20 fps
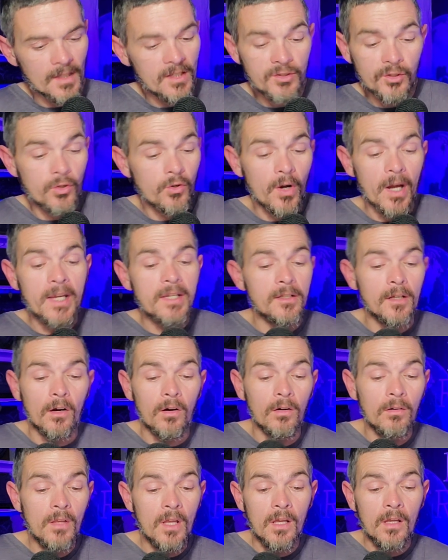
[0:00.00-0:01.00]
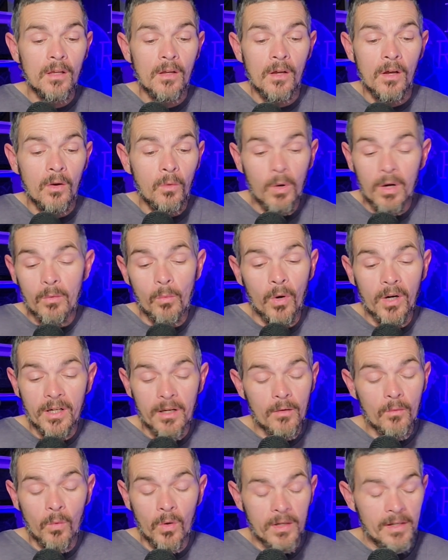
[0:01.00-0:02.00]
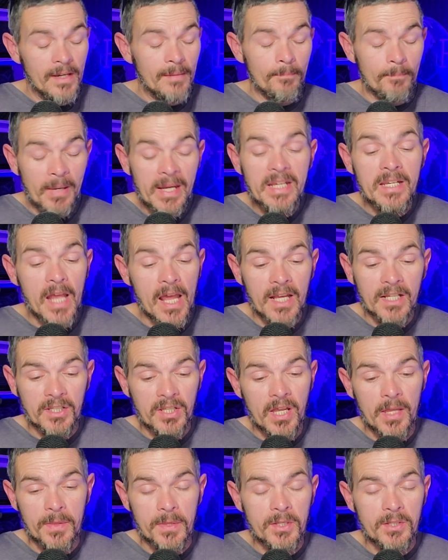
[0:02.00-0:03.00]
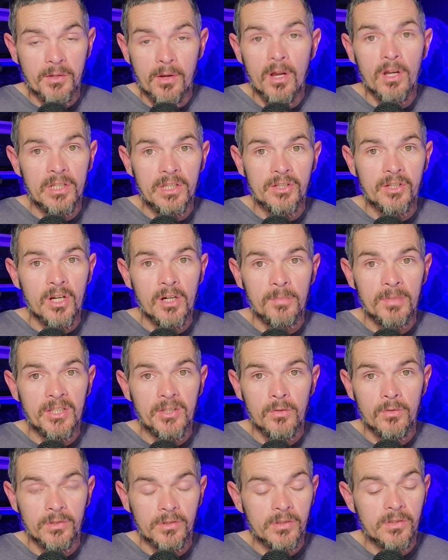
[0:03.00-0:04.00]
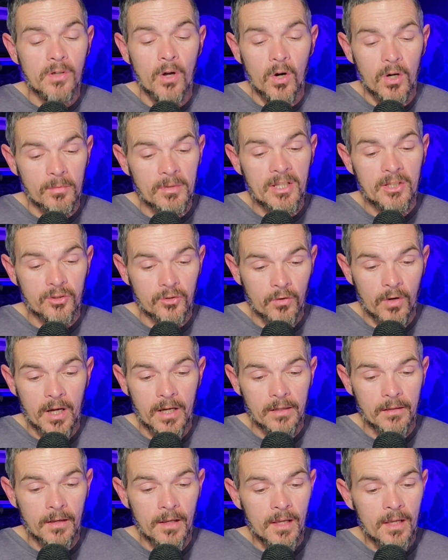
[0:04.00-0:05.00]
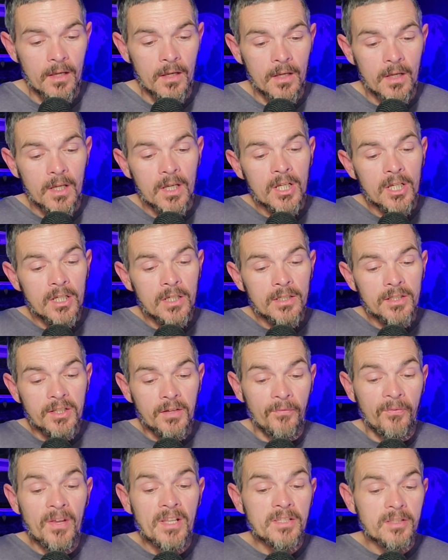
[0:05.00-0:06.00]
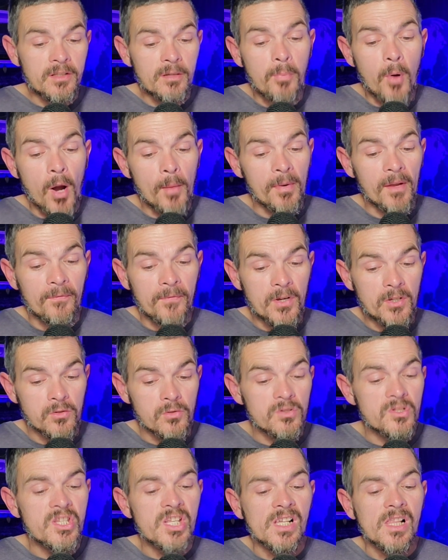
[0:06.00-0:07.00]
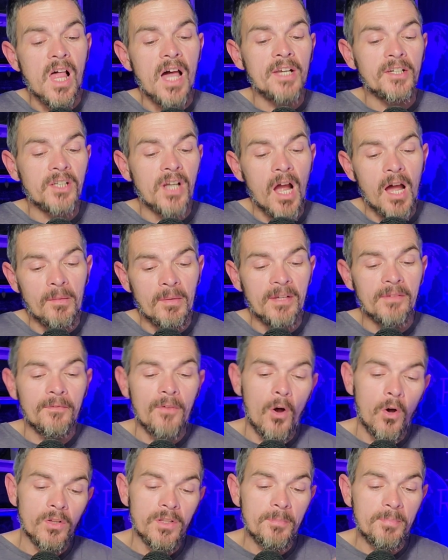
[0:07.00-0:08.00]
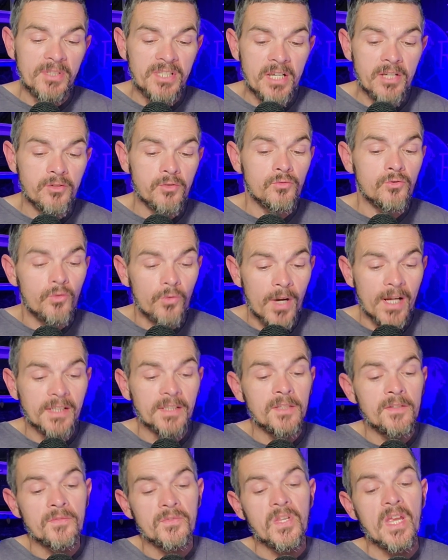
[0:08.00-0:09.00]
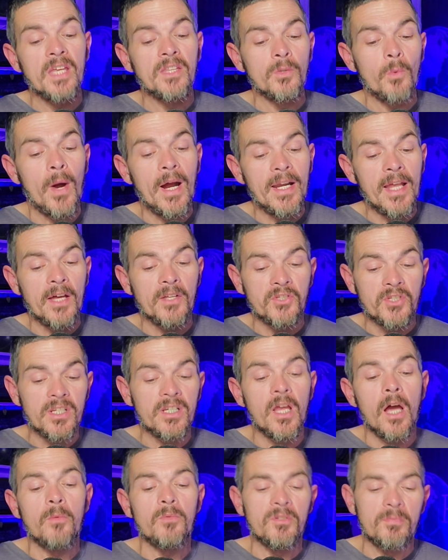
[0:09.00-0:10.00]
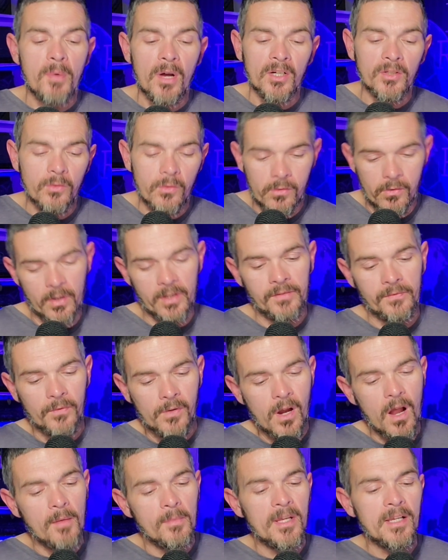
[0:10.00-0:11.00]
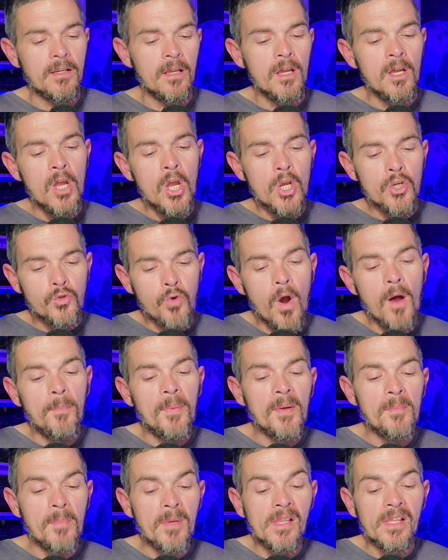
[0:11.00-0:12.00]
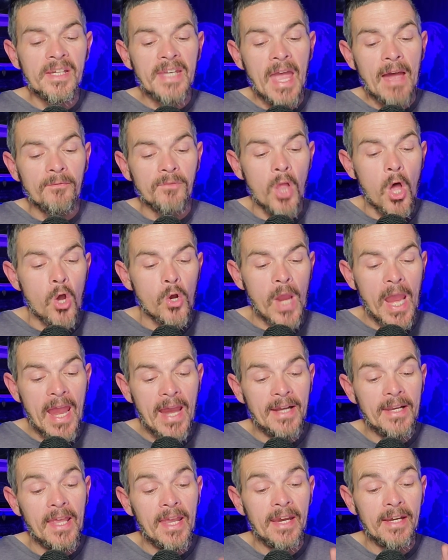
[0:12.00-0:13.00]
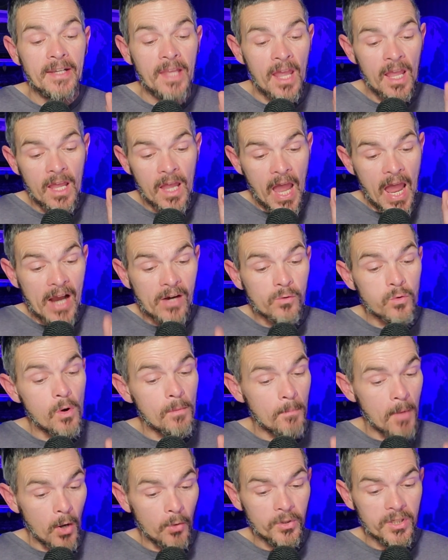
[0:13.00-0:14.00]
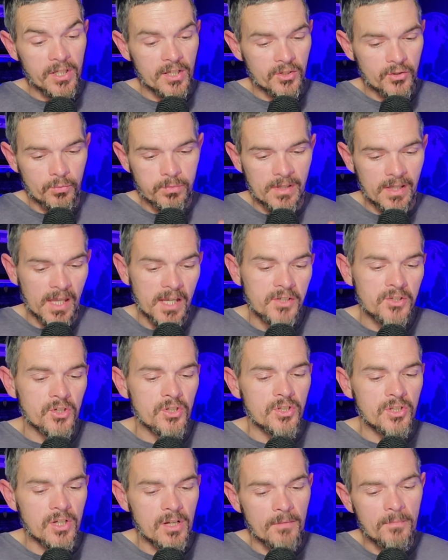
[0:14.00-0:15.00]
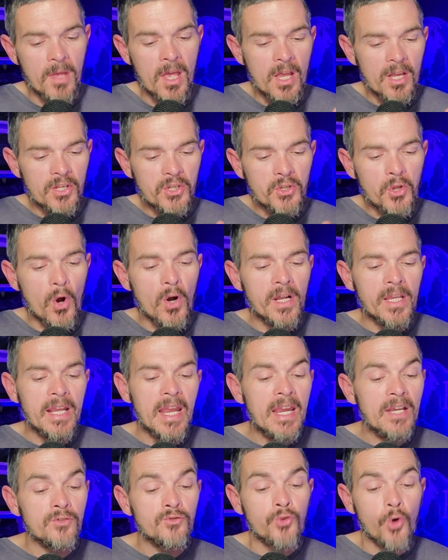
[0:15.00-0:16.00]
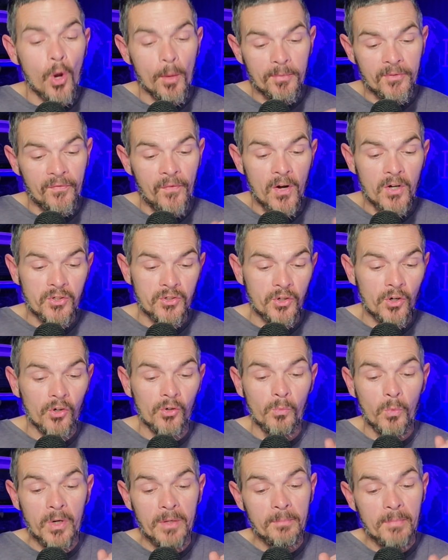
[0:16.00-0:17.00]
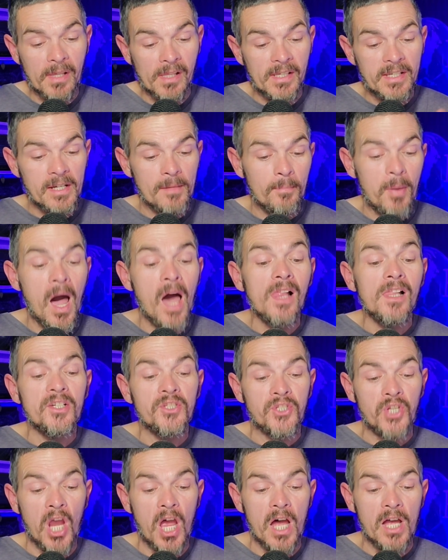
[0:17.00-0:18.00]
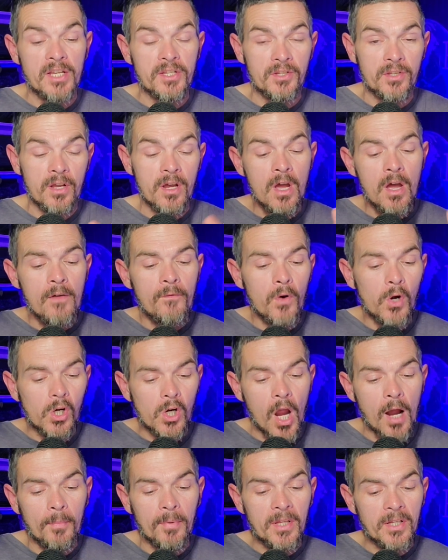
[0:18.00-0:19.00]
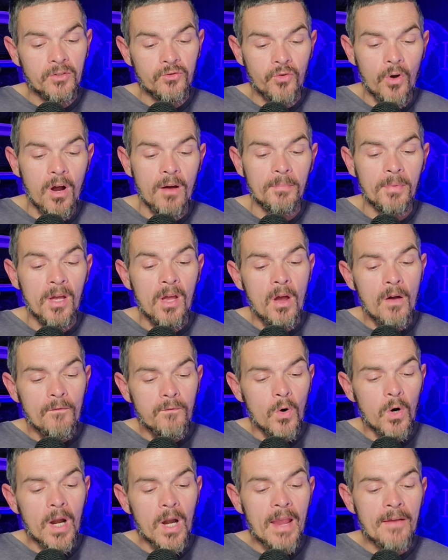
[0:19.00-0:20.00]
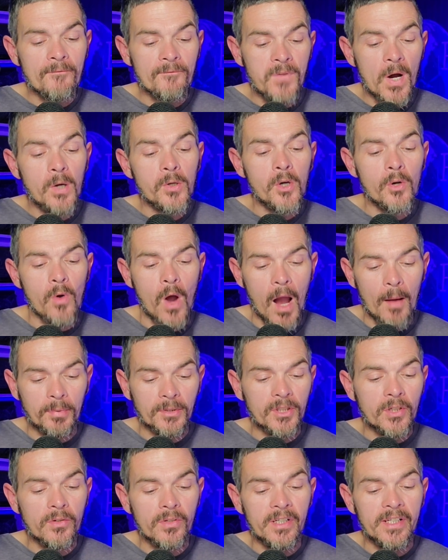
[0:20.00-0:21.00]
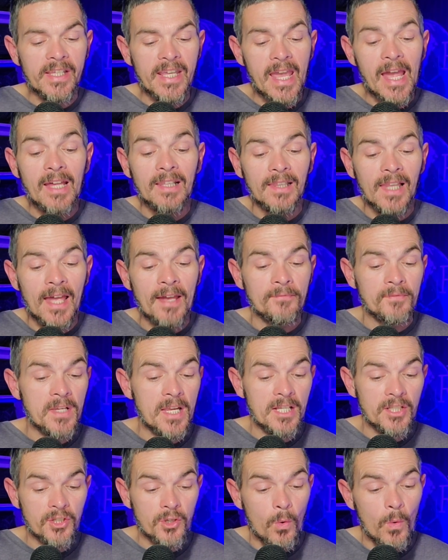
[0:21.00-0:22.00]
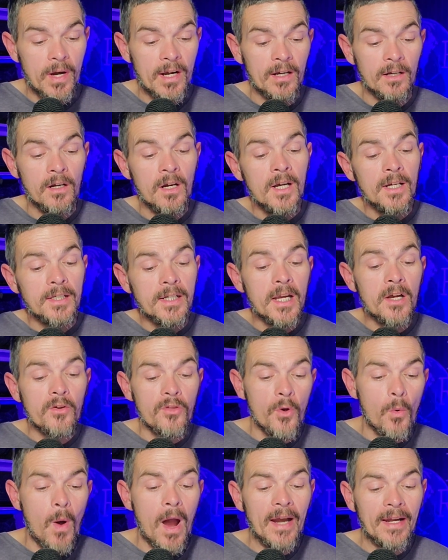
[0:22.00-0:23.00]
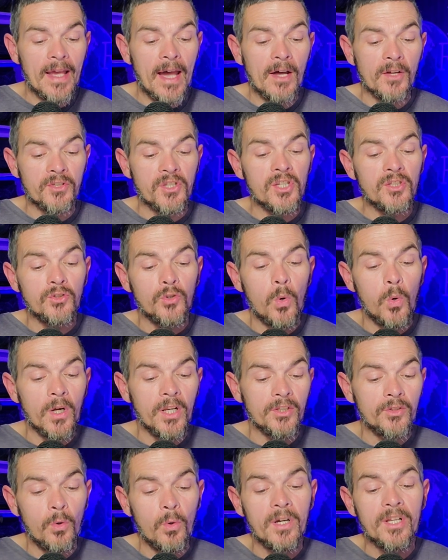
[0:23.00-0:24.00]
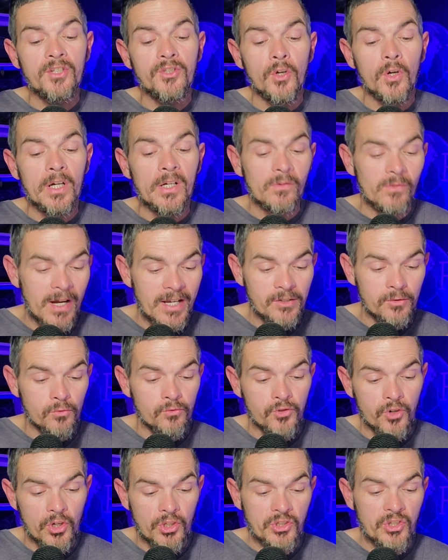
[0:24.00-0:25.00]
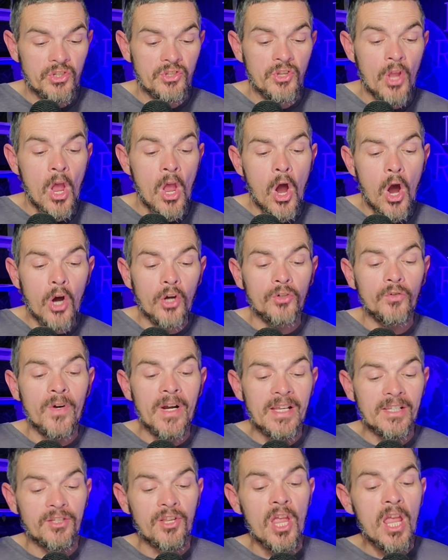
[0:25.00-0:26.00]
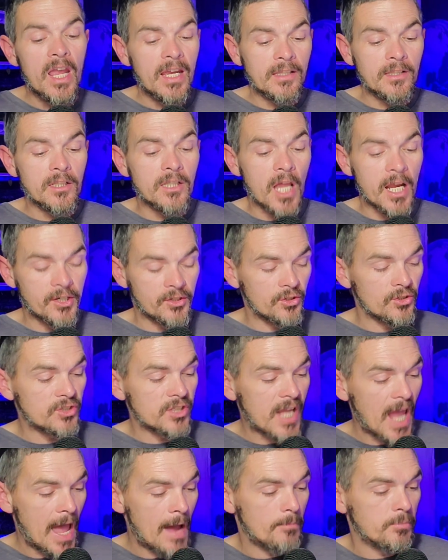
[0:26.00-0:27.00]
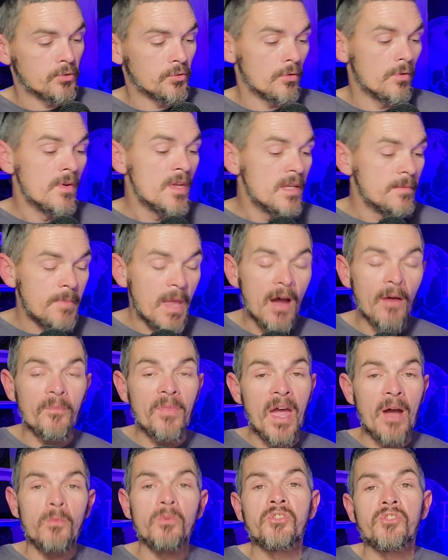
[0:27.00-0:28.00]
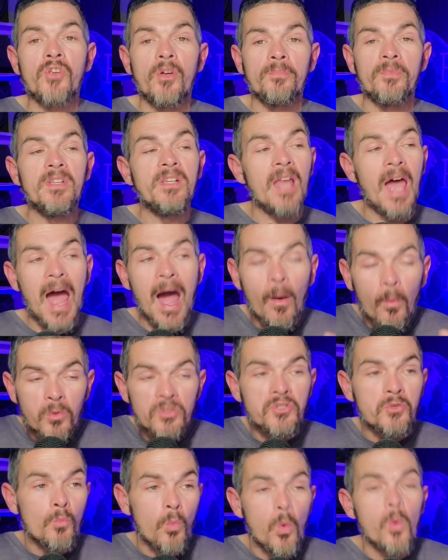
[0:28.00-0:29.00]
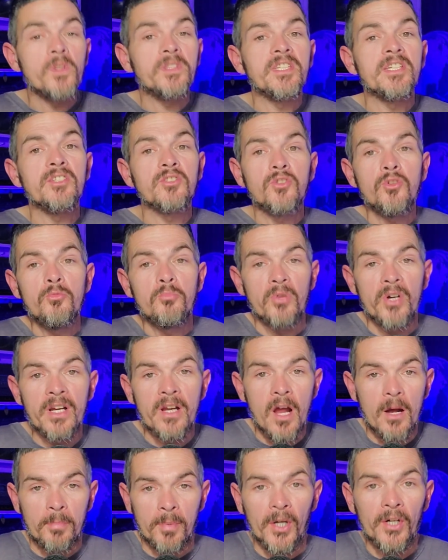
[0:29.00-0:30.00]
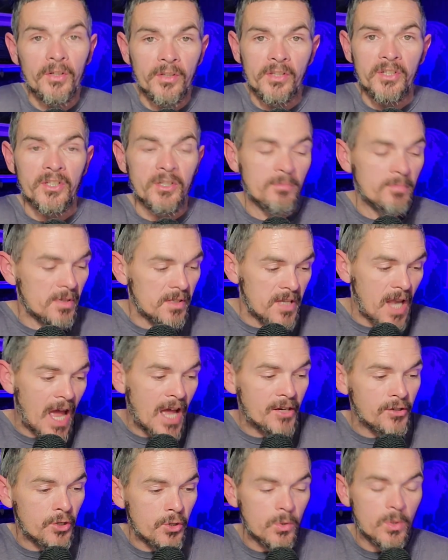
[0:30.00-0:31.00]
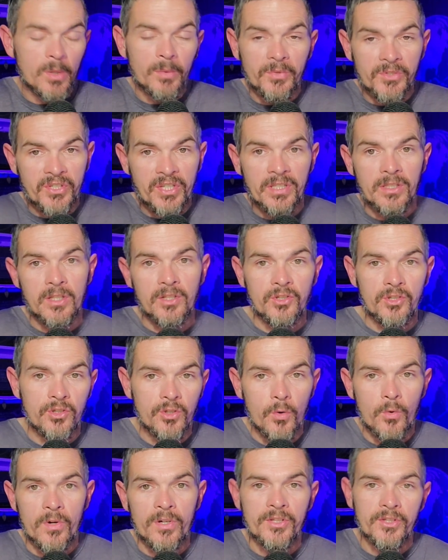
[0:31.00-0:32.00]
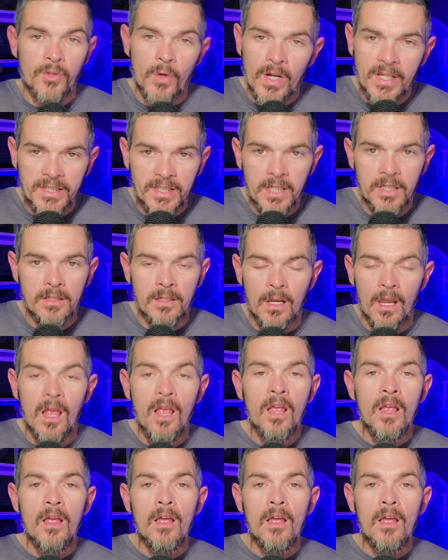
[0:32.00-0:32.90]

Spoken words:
It's great, y'all. What Pete Hegseth is going to be doing to the Army is great. Defense Department officials declined to comment on the potential directives, and the White House did not respond to a request for comment. Trump and Milley have long had an acrimonious relationship, starting in Trump's first term when Milley apologized for accompanying Trump for a photo opportunity at Lafayette Square near the White House in 2020 during racial justice unrest in the nation's capital. Now, that was something I was wanting to bring up earlier, but I knew it was in this story, so I didn't.